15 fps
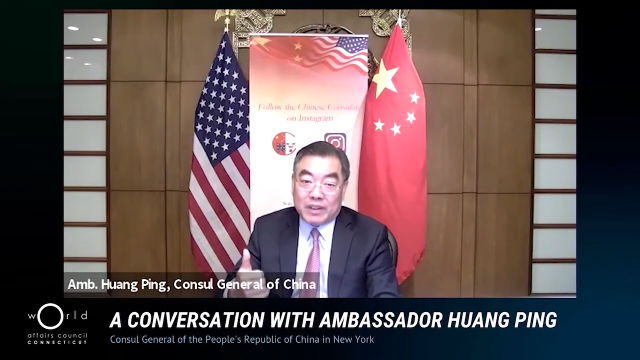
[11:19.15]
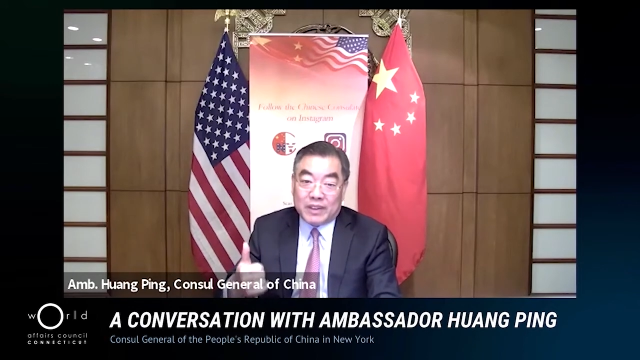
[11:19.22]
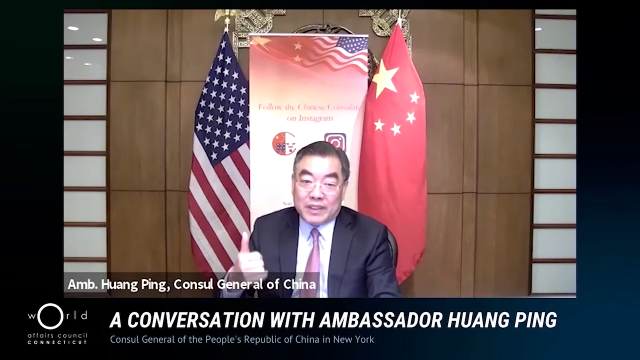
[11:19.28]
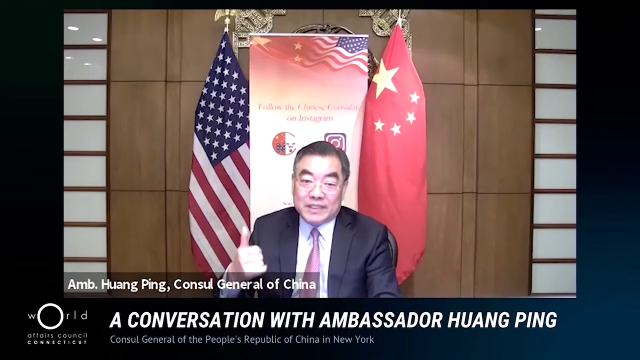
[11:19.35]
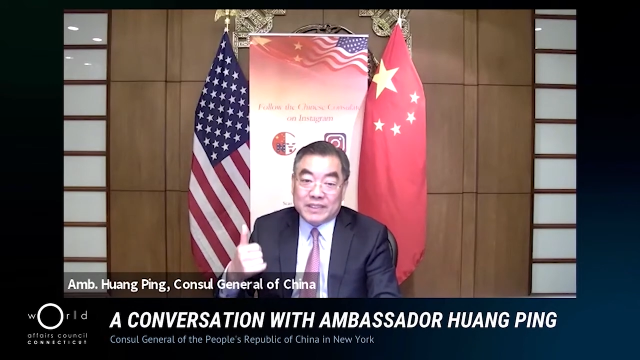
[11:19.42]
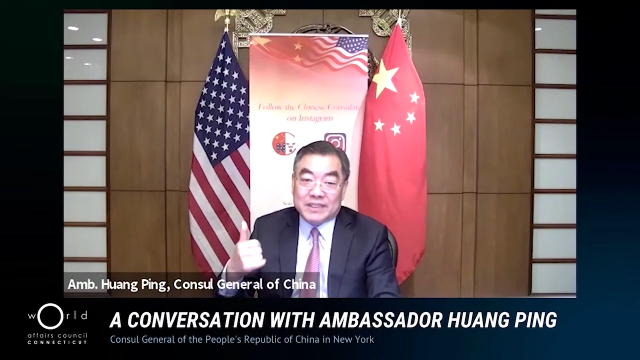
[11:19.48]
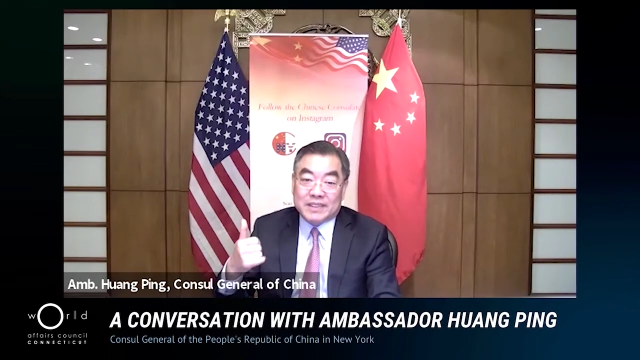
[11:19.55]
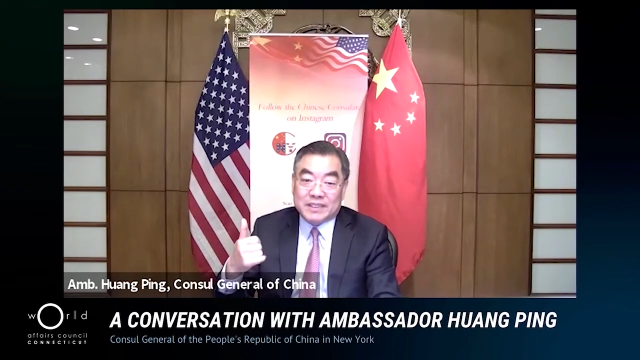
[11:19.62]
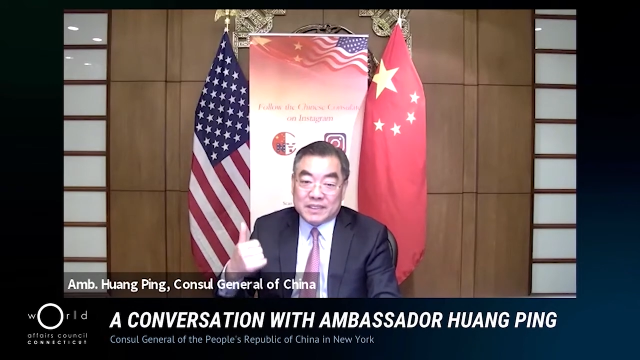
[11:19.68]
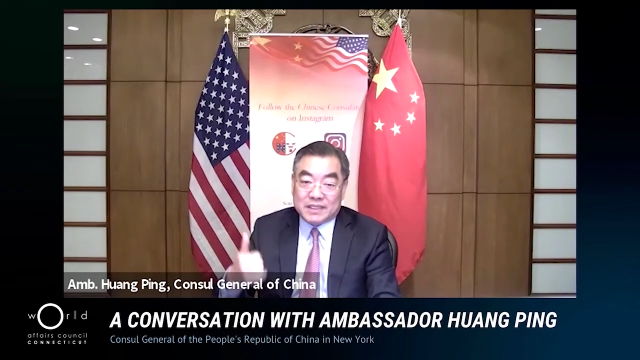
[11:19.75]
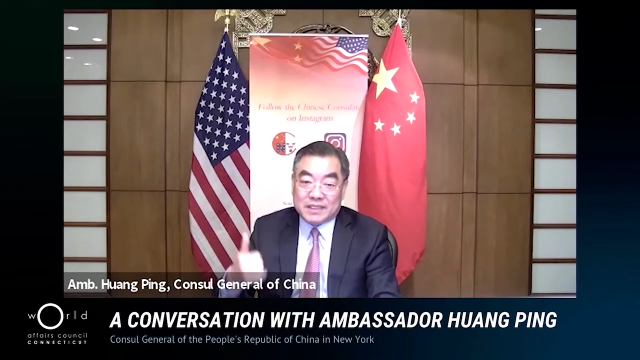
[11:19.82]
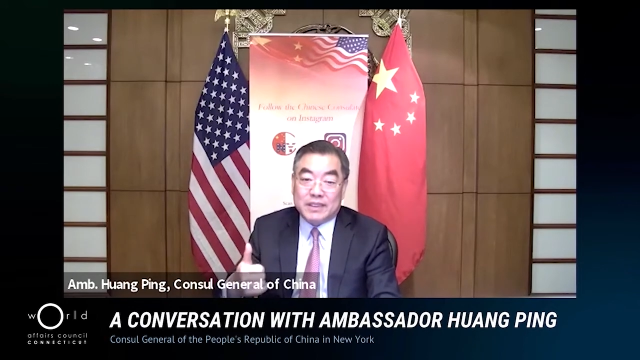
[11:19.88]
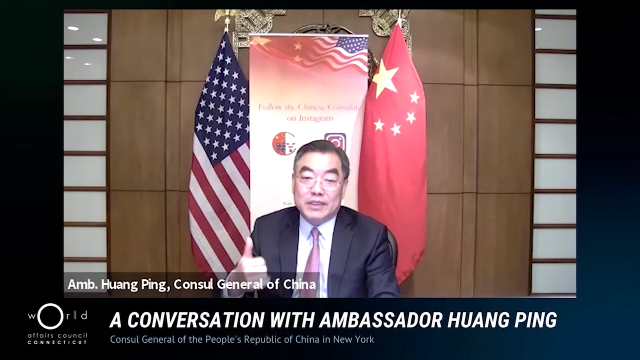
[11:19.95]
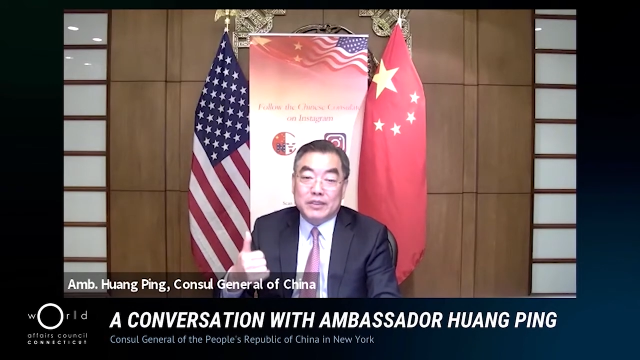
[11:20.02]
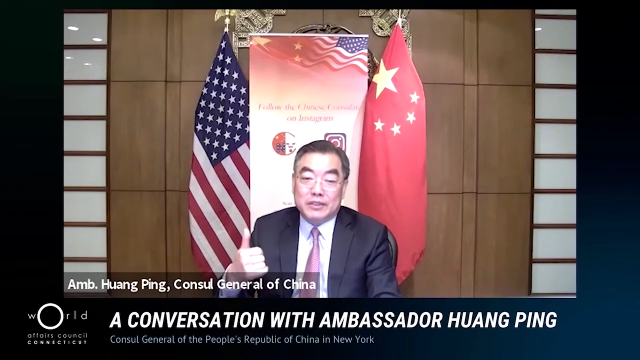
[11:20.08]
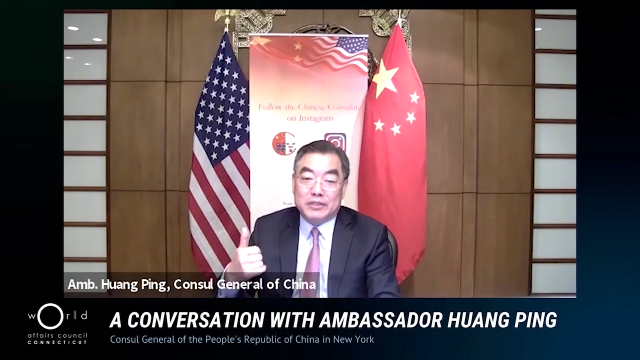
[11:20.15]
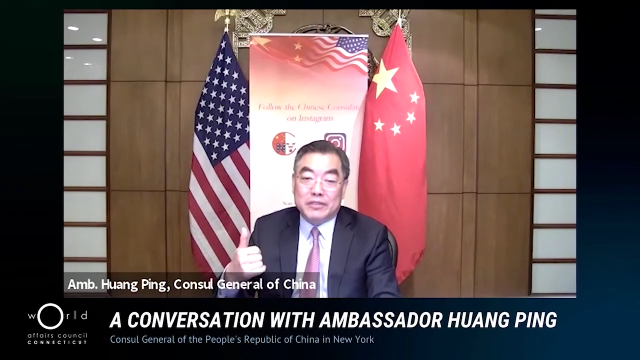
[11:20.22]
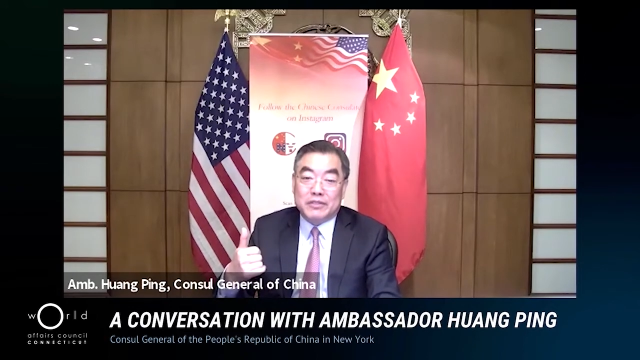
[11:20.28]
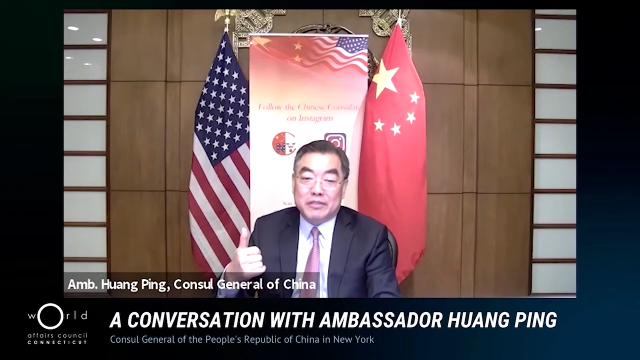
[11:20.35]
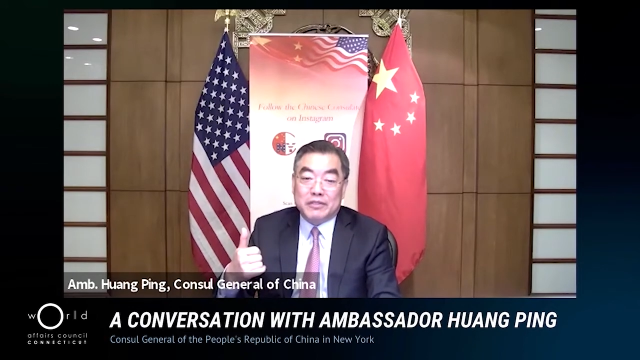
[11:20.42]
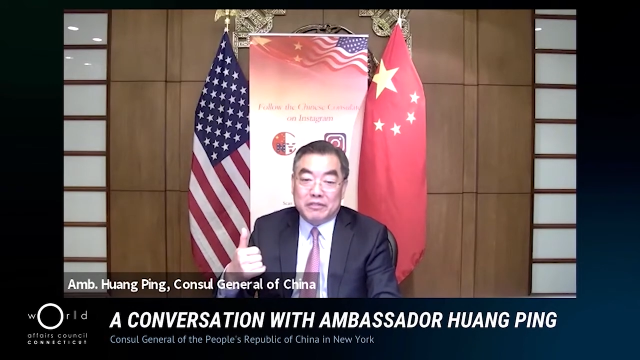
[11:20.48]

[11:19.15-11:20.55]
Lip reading: is still